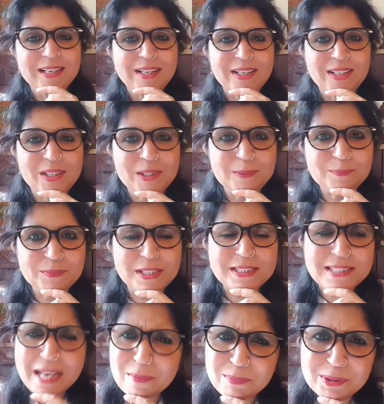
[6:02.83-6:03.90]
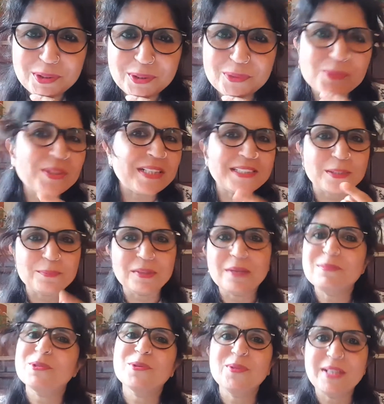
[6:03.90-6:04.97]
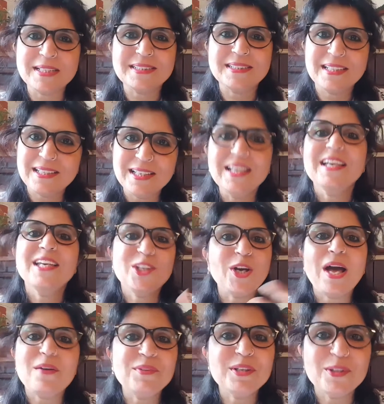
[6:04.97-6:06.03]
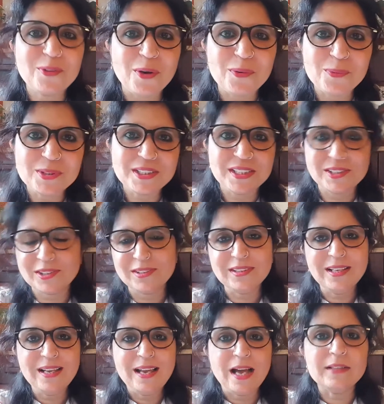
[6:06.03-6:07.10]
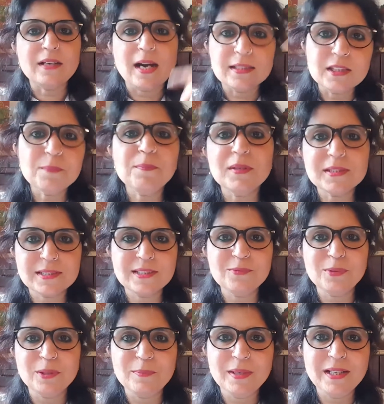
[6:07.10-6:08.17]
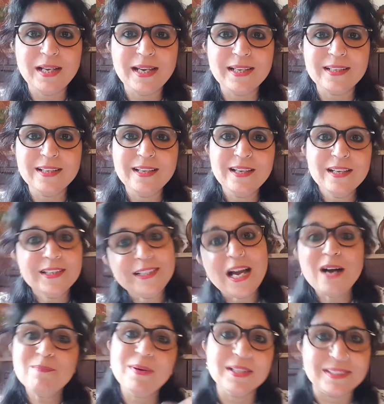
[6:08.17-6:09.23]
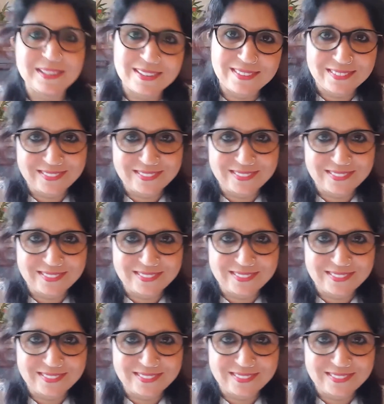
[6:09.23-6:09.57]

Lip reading: Does it happen to you that sometimes, let's say you're having a conversation and the other person will be like, yeah, but,